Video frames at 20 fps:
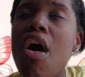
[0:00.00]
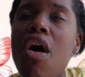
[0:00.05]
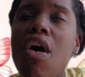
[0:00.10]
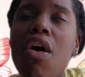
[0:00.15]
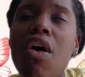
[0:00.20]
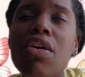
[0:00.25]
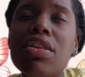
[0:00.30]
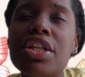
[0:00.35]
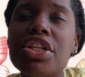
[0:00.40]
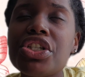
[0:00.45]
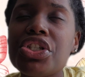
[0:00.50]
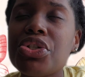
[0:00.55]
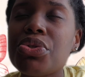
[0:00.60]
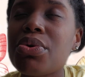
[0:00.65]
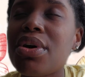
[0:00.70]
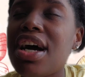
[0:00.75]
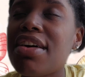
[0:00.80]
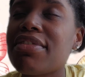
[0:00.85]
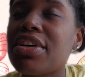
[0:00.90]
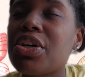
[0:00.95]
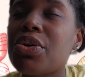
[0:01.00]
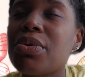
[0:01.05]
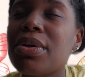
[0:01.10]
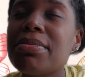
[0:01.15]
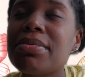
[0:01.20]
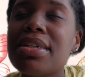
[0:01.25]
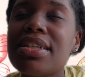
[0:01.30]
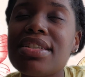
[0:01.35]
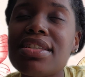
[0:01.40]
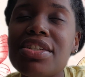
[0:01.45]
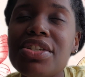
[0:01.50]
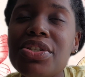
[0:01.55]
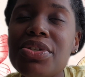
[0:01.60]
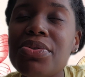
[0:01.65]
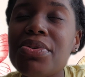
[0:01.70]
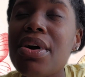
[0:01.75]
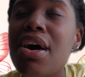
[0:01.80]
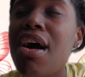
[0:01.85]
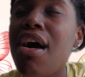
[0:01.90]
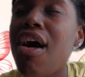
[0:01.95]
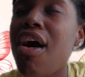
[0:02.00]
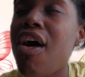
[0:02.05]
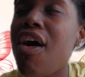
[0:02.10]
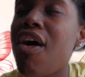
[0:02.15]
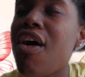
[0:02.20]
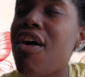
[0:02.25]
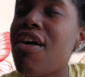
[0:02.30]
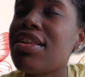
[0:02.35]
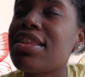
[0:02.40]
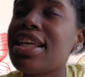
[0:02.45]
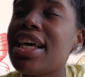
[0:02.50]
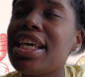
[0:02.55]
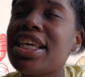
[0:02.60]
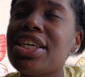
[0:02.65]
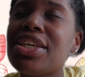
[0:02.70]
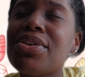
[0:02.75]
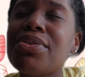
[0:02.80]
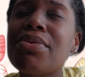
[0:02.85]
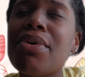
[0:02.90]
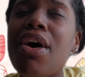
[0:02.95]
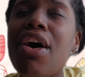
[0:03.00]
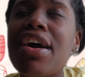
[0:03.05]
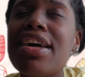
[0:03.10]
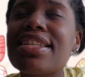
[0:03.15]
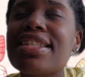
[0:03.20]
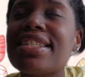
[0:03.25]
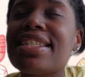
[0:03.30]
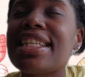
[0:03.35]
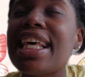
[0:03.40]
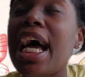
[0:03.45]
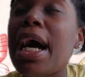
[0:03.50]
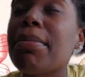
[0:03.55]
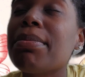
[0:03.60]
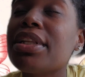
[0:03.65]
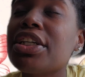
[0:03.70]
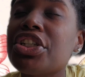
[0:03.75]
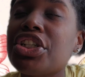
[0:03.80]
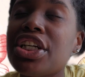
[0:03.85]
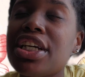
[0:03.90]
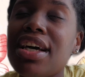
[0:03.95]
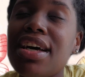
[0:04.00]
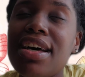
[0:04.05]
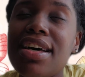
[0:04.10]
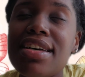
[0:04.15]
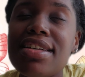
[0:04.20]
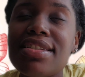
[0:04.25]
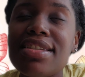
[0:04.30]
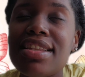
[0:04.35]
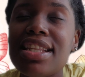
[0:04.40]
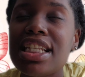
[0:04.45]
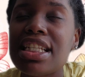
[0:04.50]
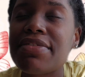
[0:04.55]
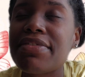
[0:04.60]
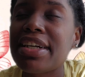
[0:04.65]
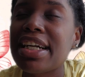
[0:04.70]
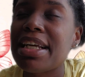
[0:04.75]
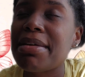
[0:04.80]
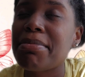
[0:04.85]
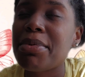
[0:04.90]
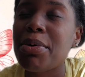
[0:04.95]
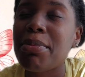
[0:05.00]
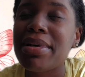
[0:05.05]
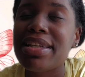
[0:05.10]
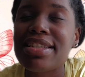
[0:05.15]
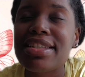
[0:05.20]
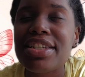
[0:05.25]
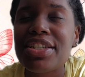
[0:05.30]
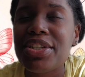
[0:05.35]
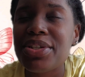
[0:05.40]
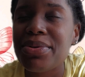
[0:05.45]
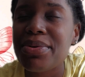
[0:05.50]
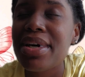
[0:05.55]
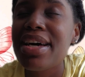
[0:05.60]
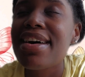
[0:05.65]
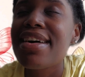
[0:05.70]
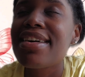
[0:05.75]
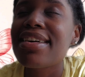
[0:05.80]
all that you have equipped us to do, all that you are establishing us in this very moment to do.